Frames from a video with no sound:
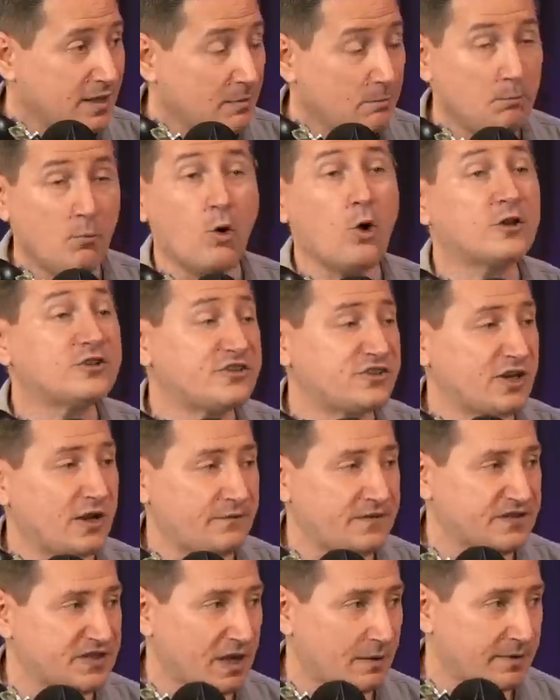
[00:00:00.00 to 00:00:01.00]
more
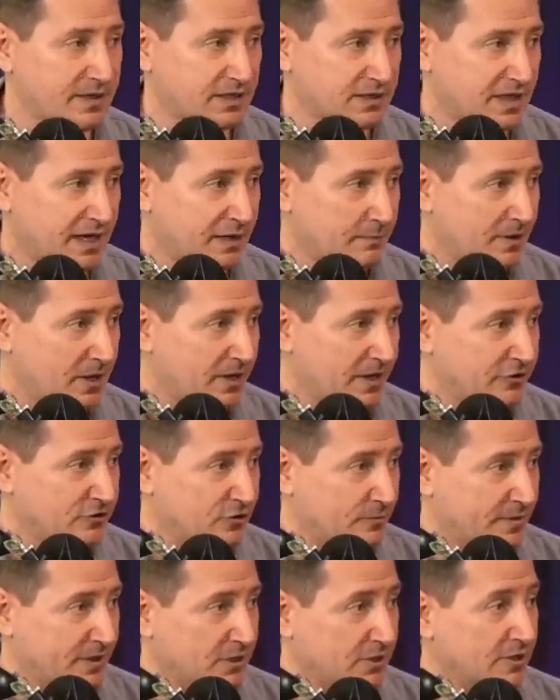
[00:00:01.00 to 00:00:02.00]
stuff is coming to light about
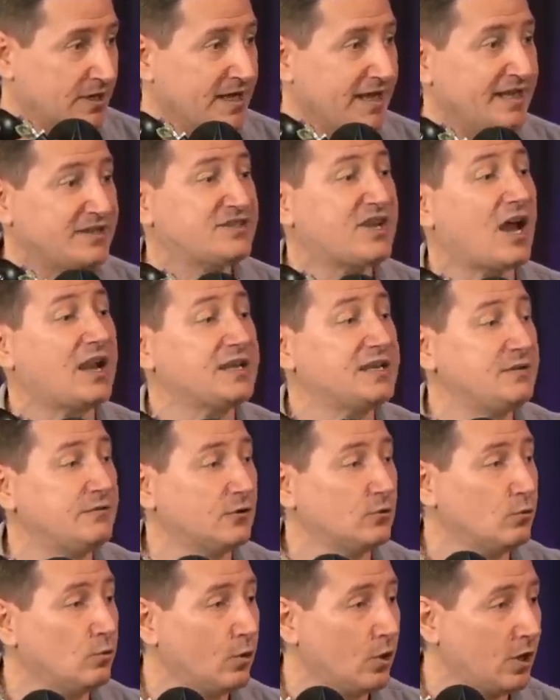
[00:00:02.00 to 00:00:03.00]
Ezra Miller. It's gotten
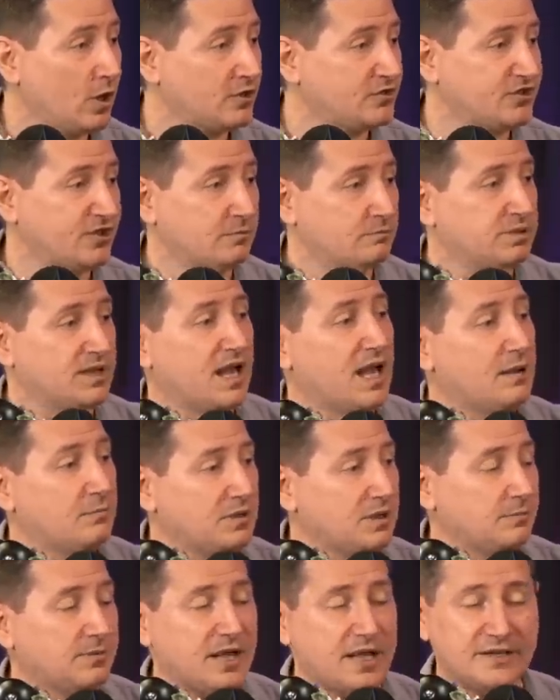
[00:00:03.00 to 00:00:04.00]
even worse and blah,
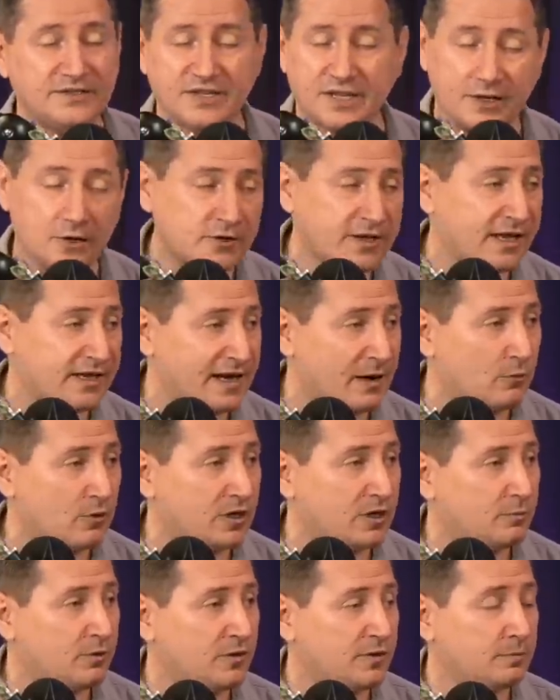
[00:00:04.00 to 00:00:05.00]
blah, blah. It's like, okay, now we're
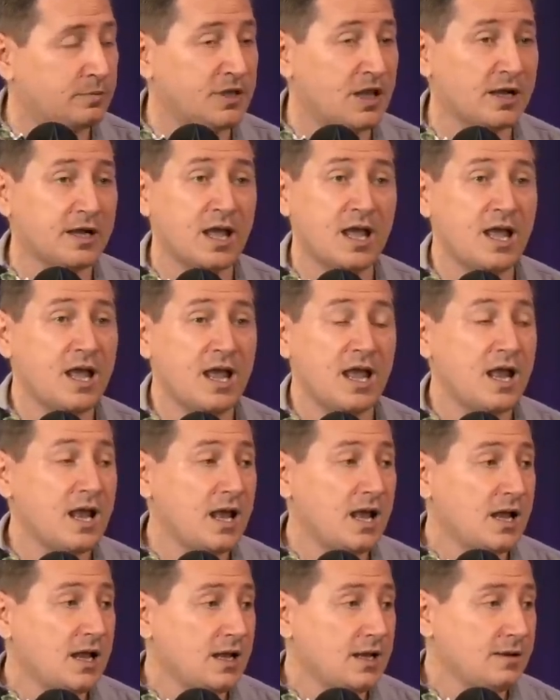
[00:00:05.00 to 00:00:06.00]
going to pull the plug. Plus, we
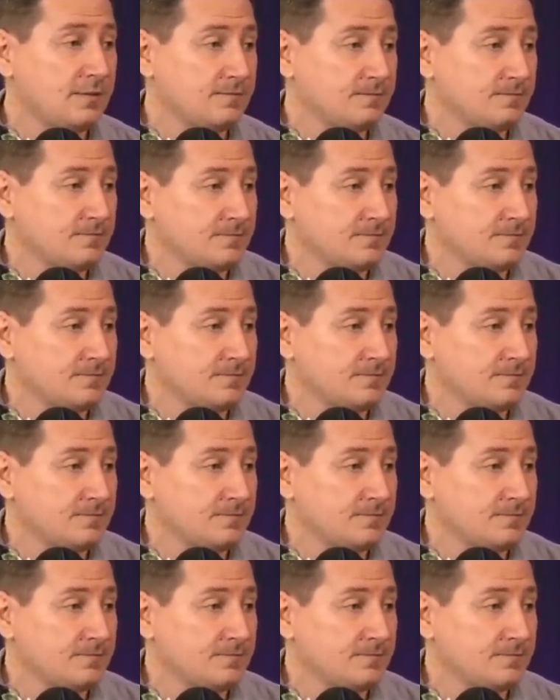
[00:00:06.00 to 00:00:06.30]
never filmed this